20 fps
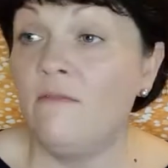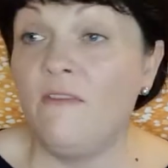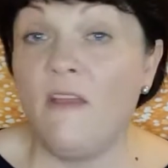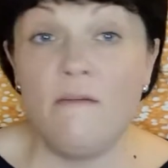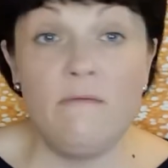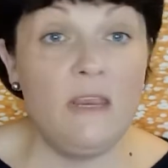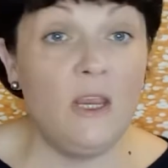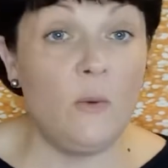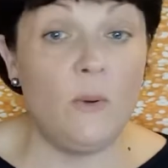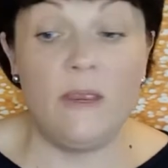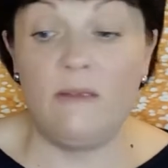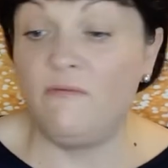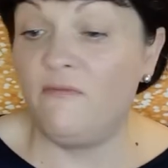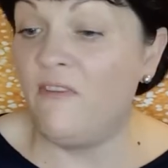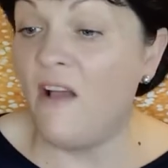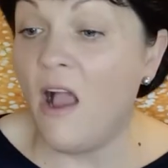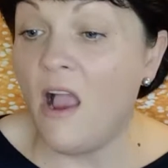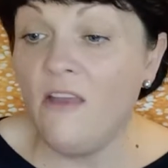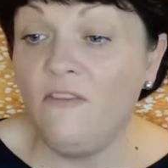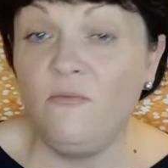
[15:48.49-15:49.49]
Very quick,
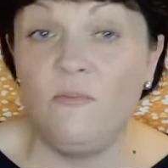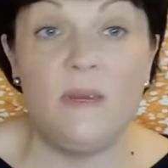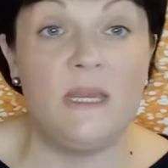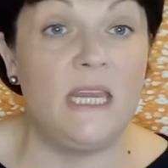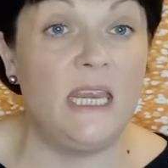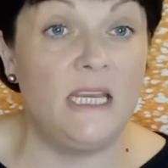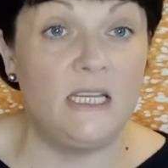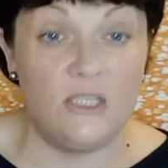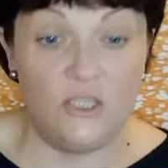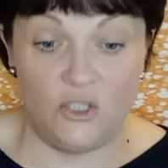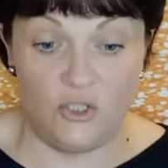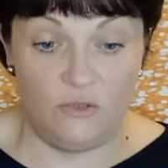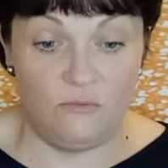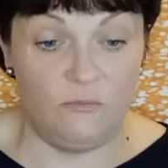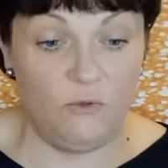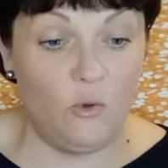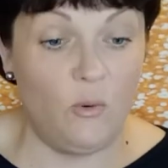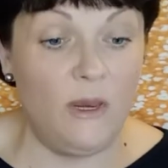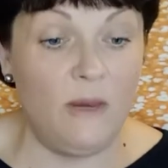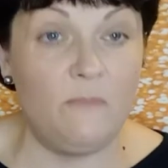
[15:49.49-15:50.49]
5 minutes,
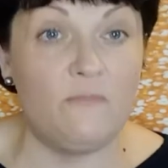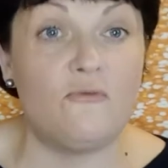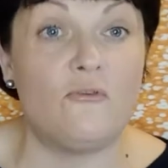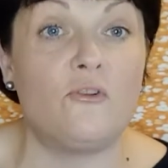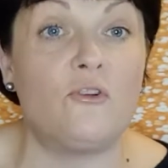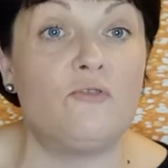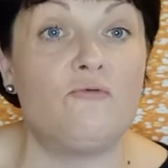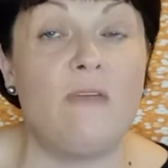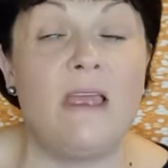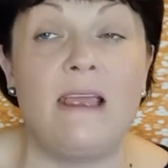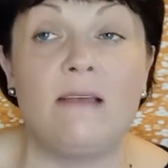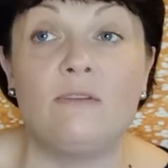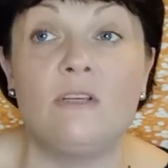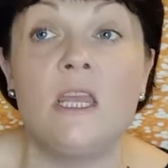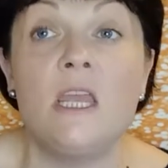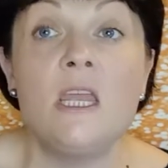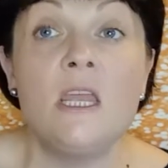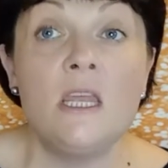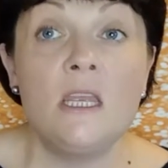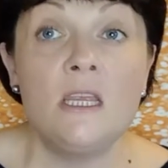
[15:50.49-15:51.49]
quick brush round,